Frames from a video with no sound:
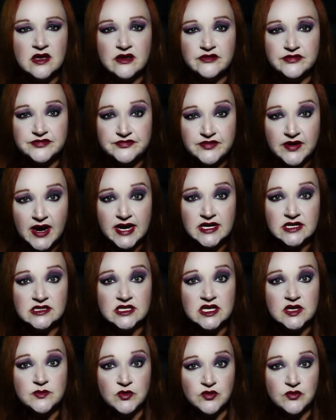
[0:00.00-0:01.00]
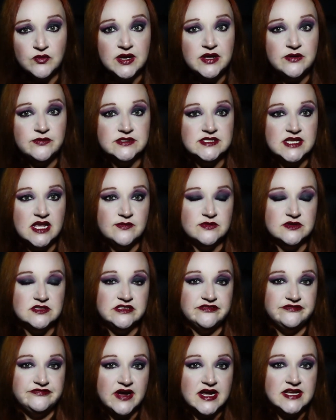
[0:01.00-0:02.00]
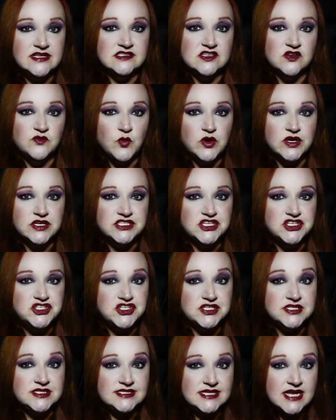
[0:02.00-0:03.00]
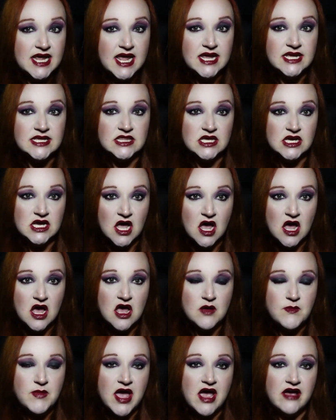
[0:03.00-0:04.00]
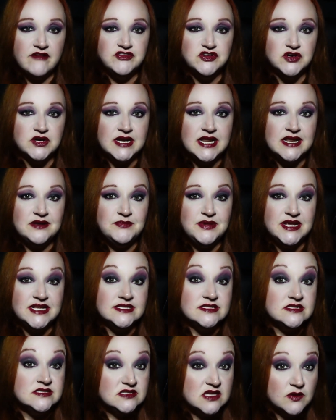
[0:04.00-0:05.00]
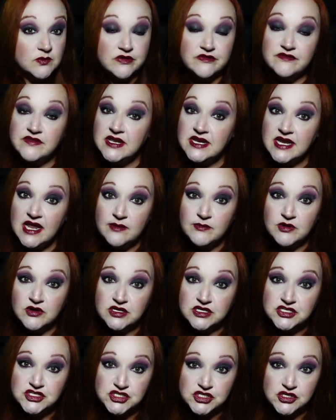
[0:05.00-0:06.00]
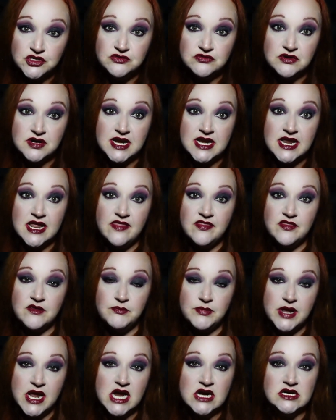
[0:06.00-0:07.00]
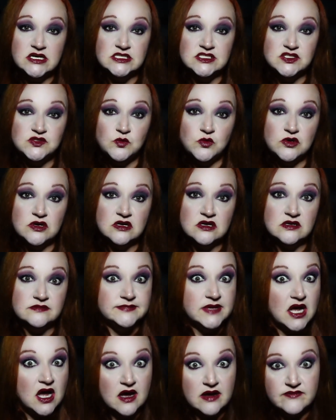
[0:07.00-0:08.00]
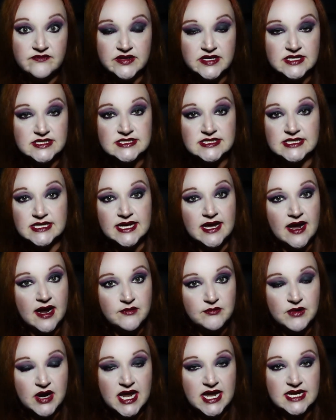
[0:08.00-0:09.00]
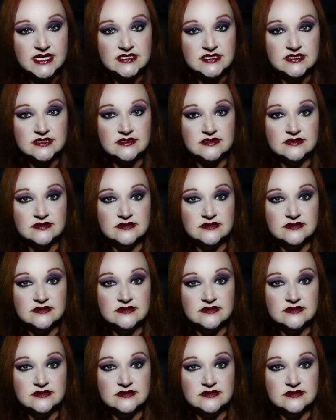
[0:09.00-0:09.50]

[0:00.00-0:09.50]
Finally, Marie was able to find someone to just take the cub after it had bitten some of the neighborhood children, and the parents were obviously irate.